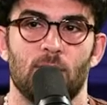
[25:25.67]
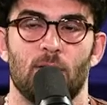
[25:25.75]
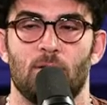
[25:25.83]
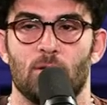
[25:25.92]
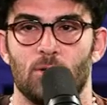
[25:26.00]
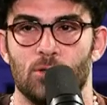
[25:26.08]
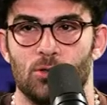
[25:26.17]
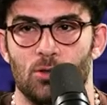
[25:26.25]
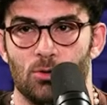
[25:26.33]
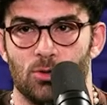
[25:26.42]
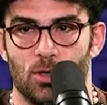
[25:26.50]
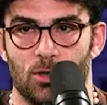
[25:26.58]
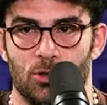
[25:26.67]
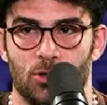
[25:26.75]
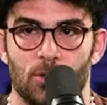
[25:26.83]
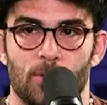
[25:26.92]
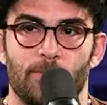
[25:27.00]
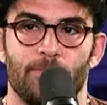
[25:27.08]
there is no such
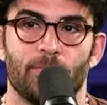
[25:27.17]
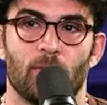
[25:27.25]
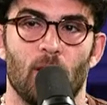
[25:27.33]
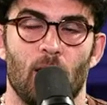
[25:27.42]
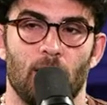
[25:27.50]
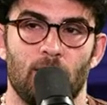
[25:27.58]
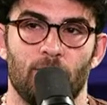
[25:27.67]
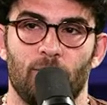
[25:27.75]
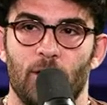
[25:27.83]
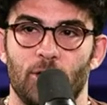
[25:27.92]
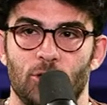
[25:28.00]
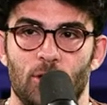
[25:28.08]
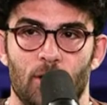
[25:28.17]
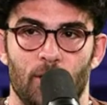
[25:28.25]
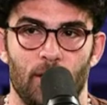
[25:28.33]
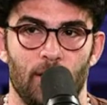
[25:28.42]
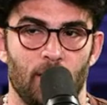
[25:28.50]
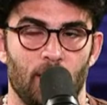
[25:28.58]

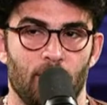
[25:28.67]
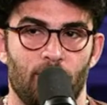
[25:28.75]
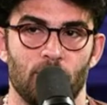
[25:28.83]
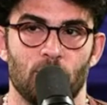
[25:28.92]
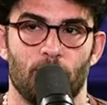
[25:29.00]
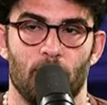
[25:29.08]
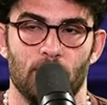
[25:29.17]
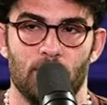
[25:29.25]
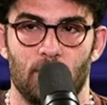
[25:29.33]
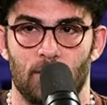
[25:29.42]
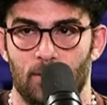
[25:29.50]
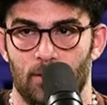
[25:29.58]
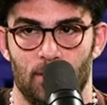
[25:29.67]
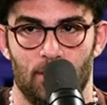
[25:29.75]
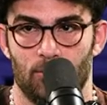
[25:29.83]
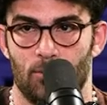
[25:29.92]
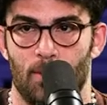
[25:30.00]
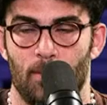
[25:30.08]
deflationary fiscal policy that
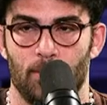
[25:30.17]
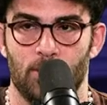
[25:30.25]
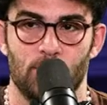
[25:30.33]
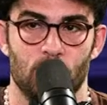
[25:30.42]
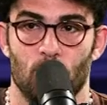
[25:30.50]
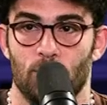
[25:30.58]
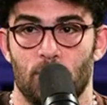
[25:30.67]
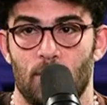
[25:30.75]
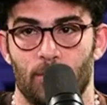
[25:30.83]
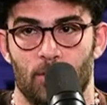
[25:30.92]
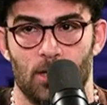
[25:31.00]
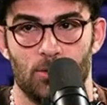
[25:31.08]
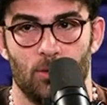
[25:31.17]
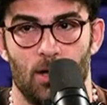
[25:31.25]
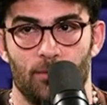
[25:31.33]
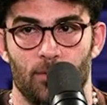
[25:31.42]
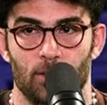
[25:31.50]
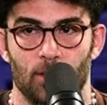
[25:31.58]
the Republicans or the Democrats will
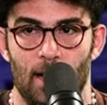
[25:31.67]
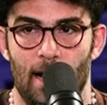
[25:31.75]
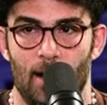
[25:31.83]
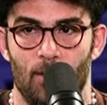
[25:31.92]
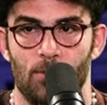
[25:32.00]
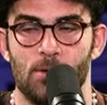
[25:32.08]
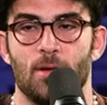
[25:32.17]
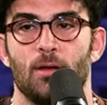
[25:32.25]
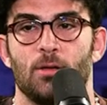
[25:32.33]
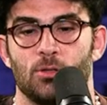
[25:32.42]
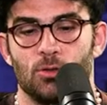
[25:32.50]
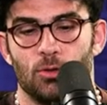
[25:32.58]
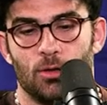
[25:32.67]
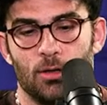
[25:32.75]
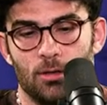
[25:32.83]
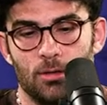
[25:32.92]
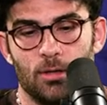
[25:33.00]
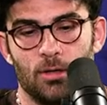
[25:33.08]
ever allow. So
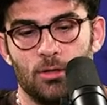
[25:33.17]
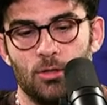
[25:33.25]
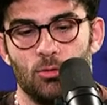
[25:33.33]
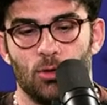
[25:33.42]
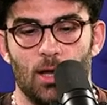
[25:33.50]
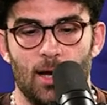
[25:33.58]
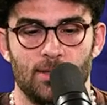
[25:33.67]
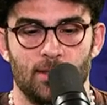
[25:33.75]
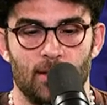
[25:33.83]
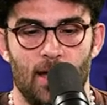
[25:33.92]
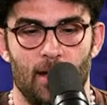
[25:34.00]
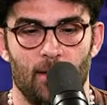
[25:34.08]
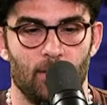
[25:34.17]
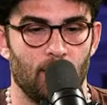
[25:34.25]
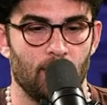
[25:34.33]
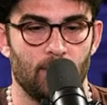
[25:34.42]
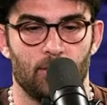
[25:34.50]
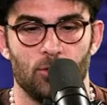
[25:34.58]
they're utilizing that
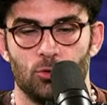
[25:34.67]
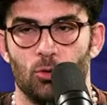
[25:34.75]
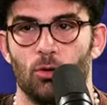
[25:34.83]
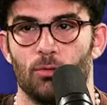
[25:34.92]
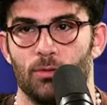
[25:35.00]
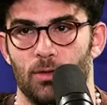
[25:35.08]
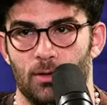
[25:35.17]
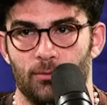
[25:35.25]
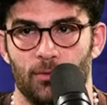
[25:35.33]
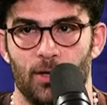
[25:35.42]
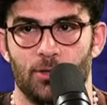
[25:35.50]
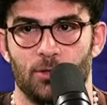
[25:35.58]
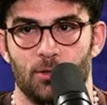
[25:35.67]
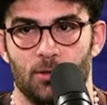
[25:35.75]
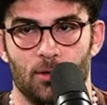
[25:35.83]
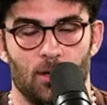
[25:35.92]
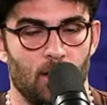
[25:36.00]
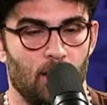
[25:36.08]
the control over the
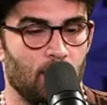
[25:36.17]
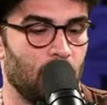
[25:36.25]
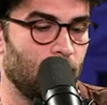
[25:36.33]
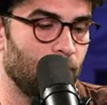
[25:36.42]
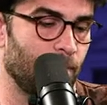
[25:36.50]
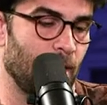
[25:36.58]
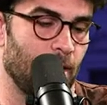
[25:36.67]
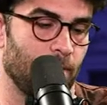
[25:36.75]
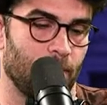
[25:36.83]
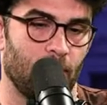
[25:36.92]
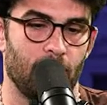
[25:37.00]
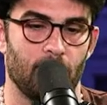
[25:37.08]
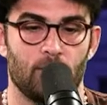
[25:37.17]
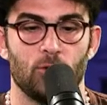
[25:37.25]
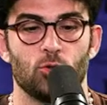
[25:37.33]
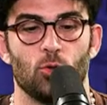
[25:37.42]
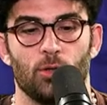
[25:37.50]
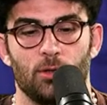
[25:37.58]
inflation by
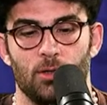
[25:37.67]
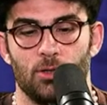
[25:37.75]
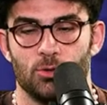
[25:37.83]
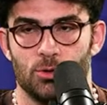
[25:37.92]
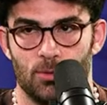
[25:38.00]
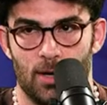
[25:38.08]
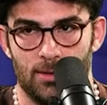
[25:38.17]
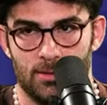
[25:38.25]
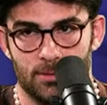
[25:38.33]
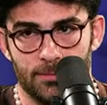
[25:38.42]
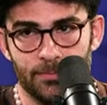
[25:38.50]
controlling the interest rates